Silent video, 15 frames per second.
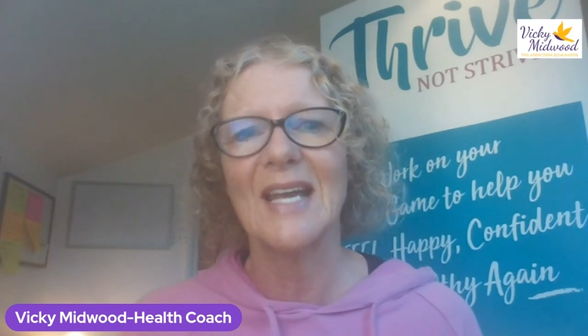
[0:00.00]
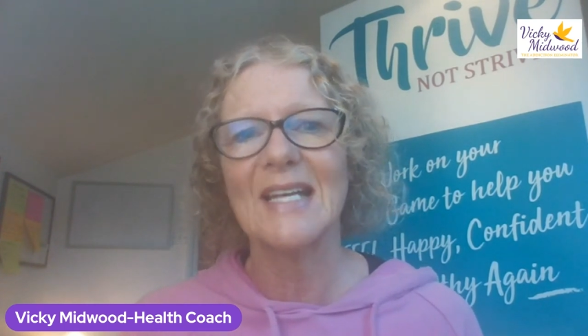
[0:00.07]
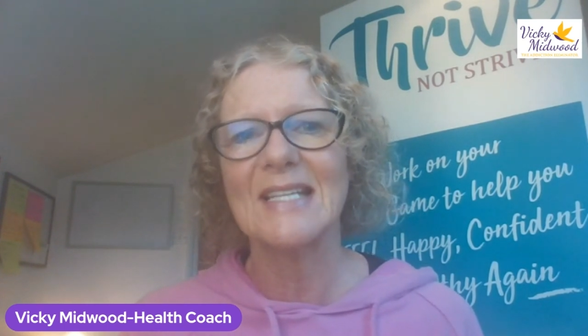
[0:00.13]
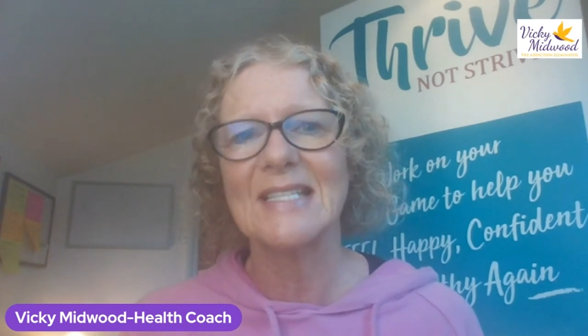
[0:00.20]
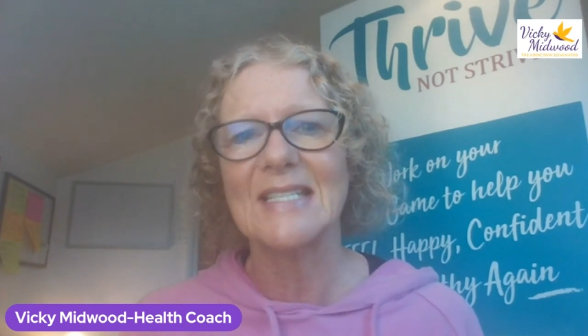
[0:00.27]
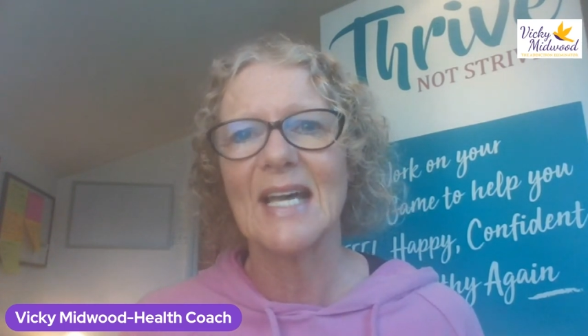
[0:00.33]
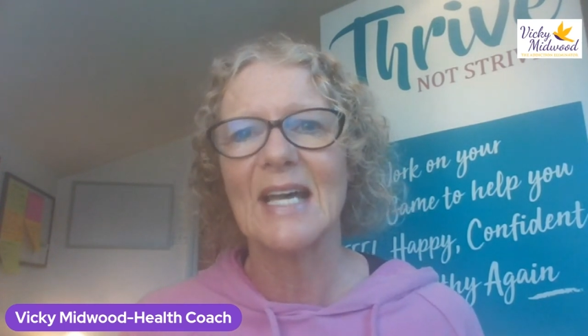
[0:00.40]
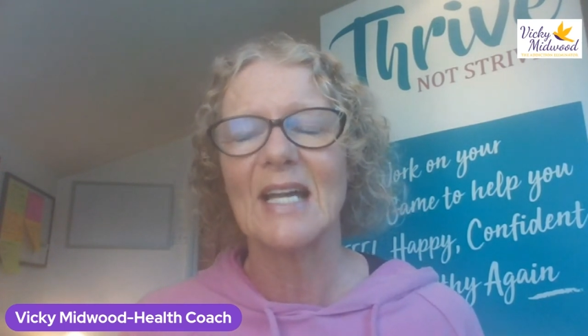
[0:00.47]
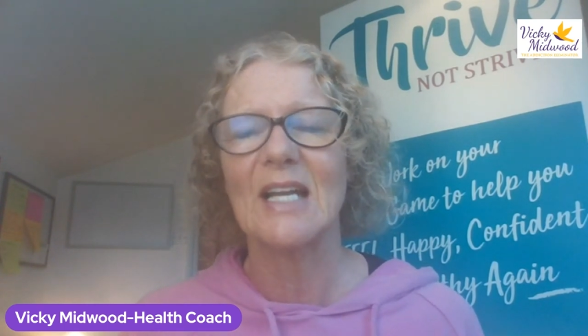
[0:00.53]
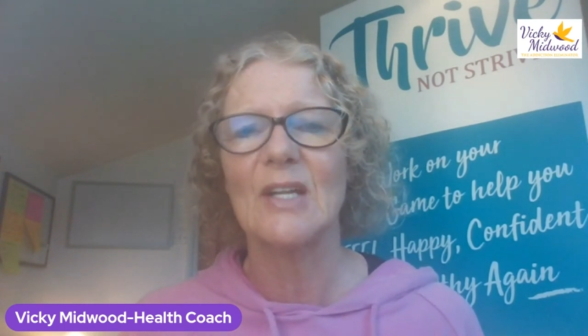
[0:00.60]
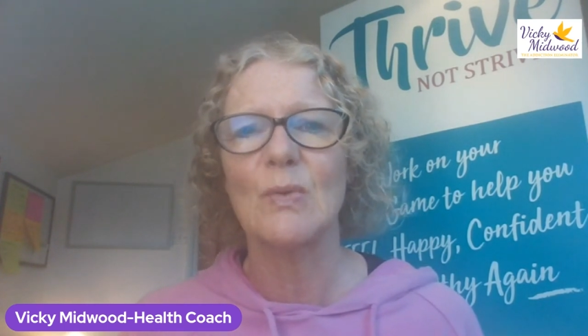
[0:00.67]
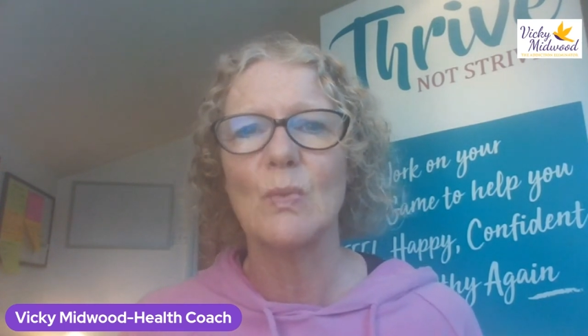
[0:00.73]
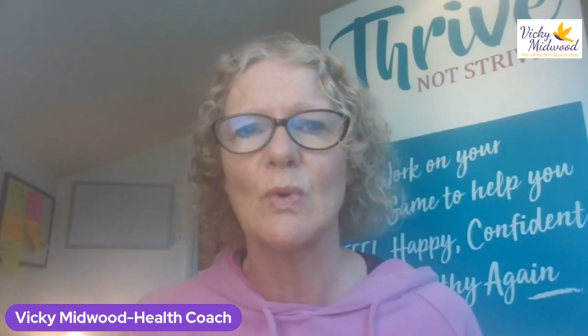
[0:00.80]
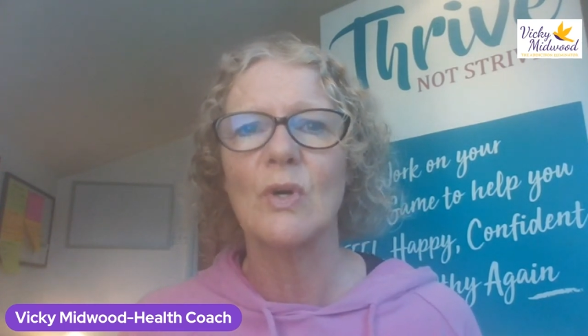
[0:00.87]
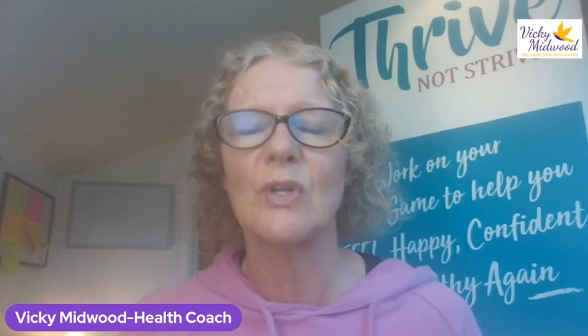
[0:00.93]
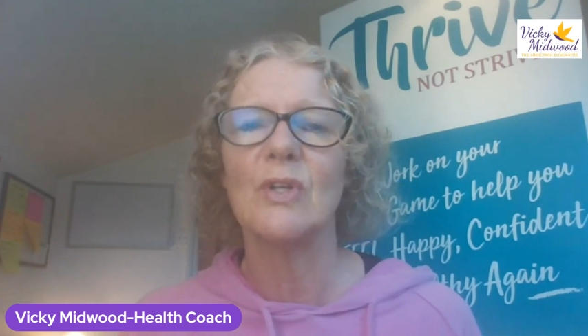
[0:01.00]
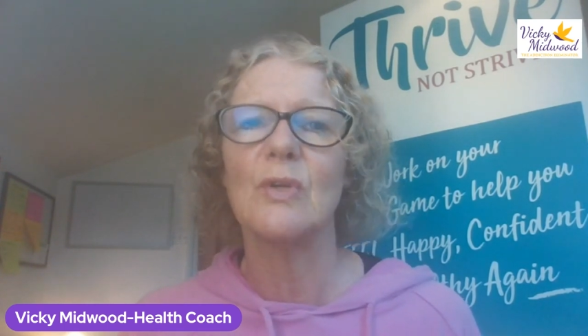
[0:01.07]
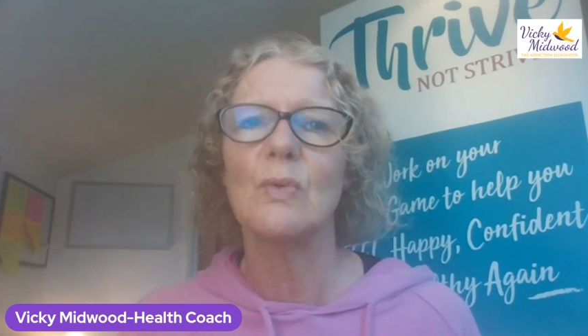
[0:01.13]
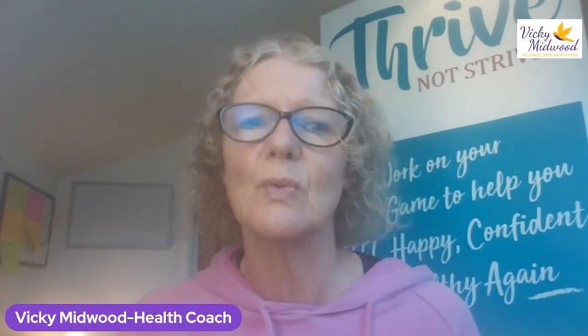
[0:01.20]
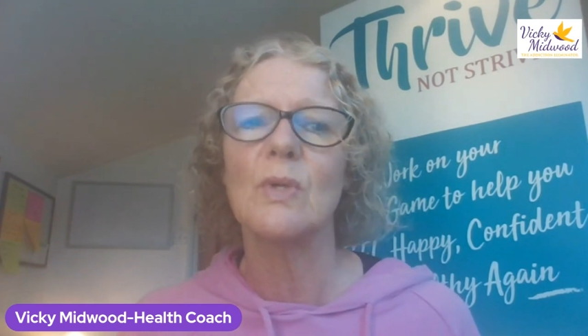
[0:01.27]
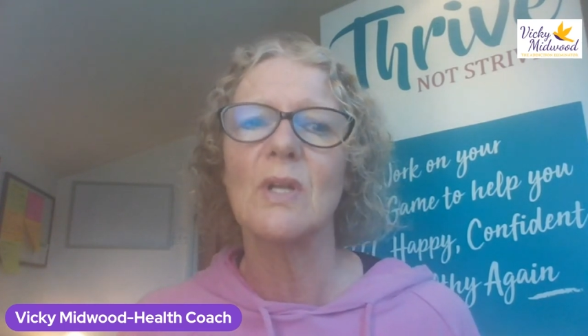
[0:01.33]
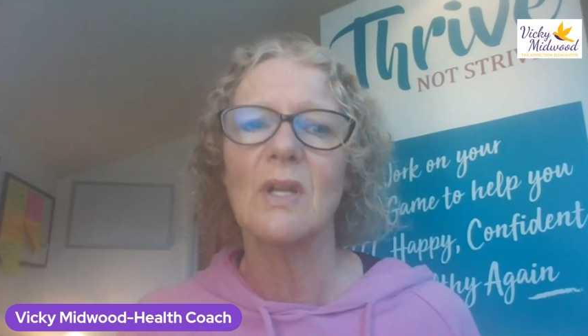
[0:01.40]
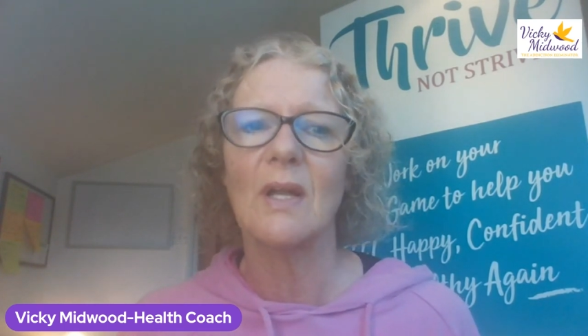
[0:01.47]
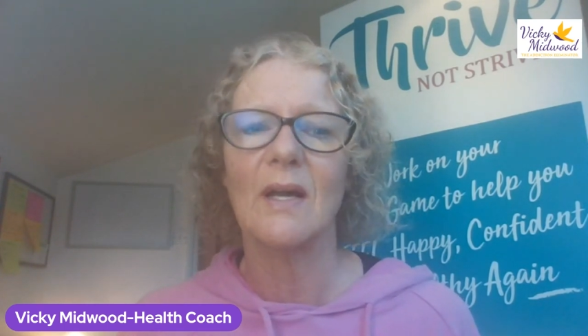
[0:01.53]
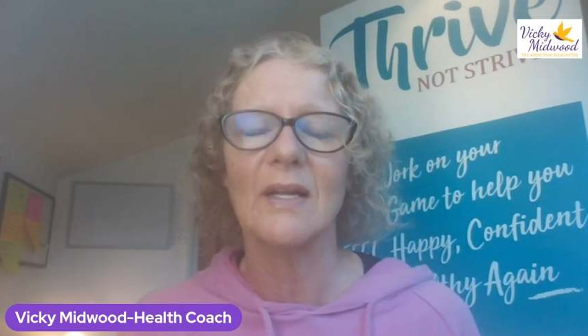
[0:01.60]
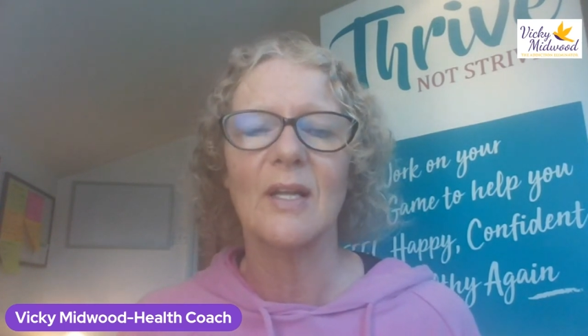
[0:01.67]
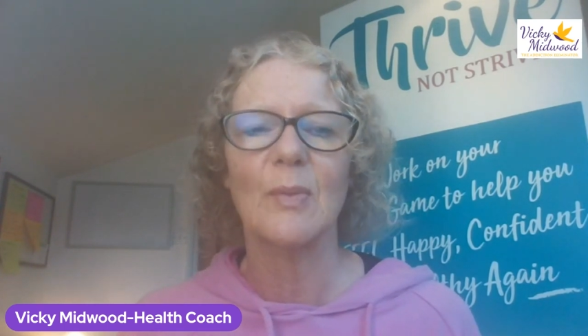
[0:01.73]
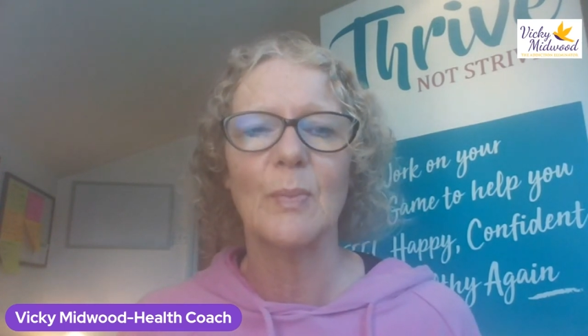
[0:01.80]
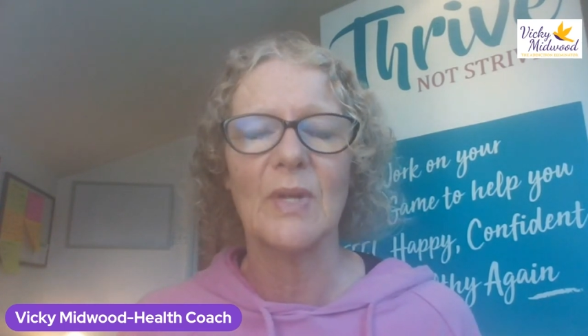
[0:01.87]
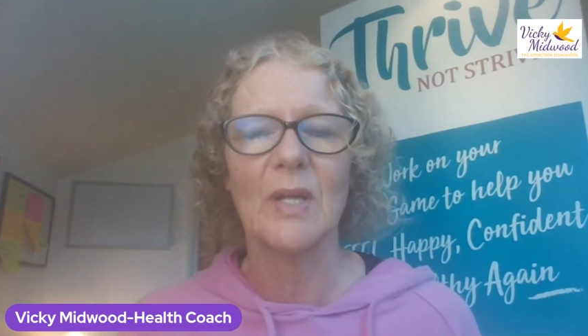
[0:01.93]
exactly what you would
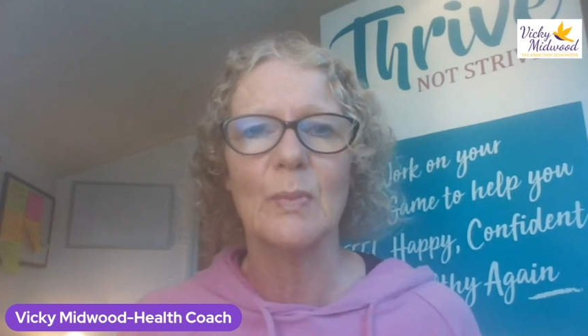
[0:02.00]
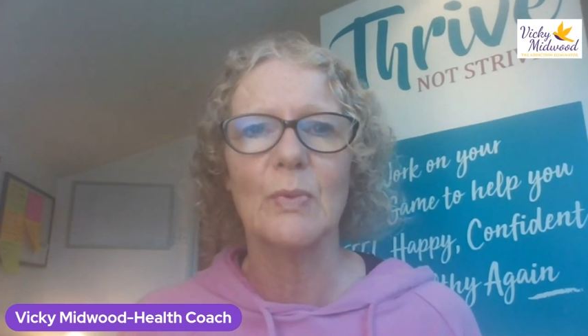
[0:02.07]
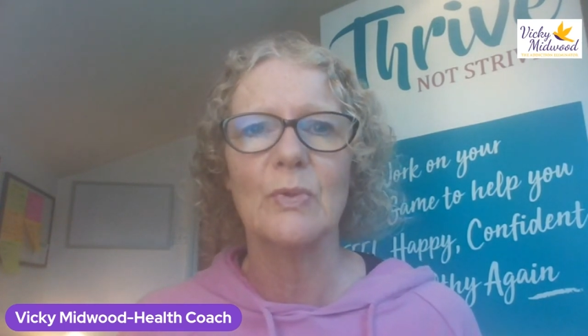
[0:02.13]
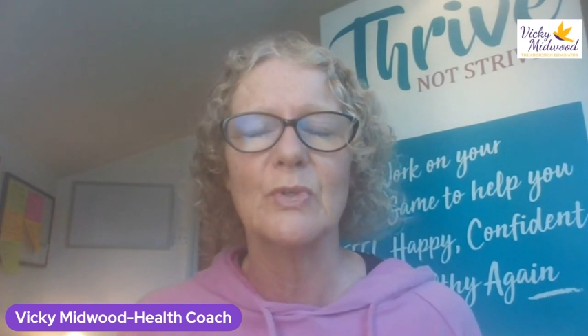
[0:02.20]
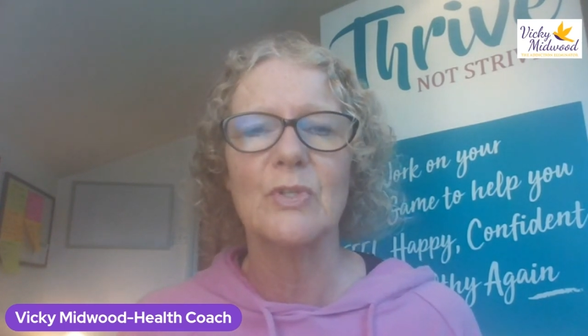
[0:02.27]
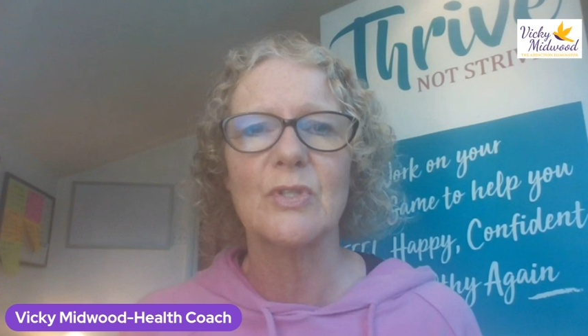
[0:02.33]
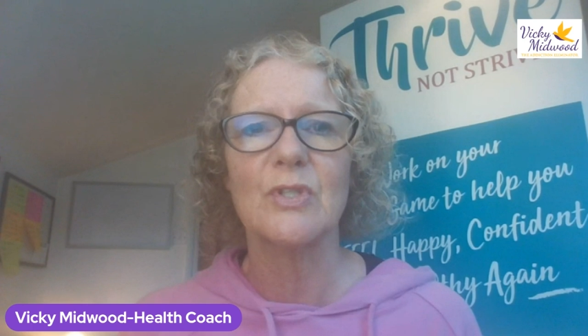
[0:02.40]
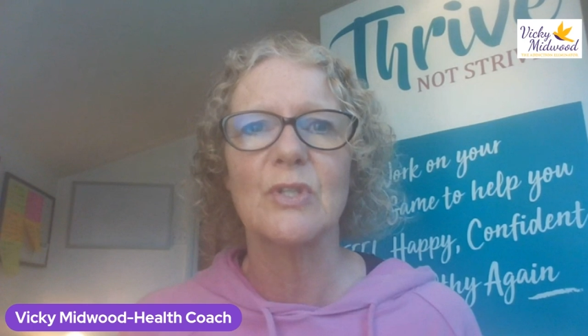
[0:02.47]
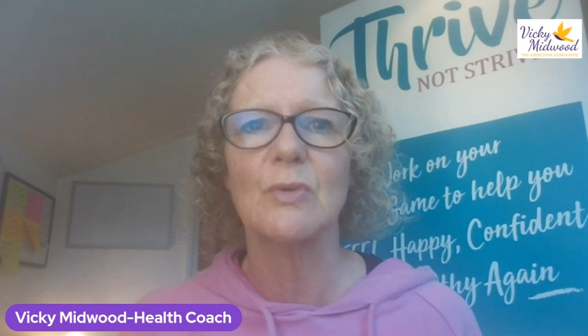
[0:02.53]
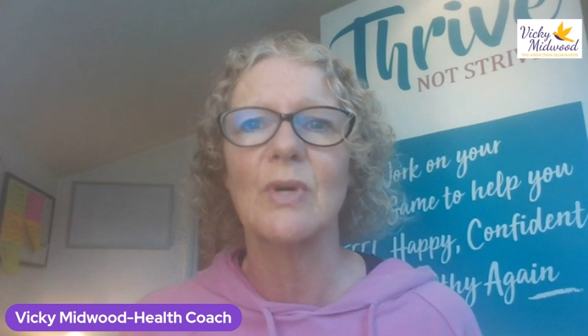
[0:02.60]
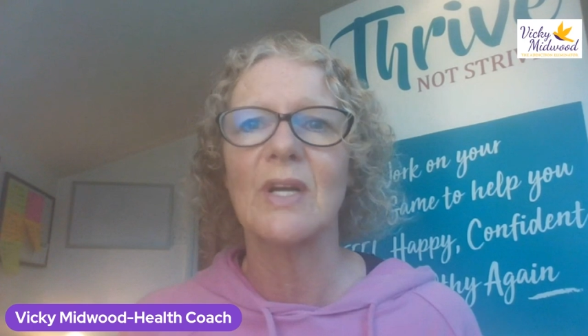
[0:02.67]
like people to do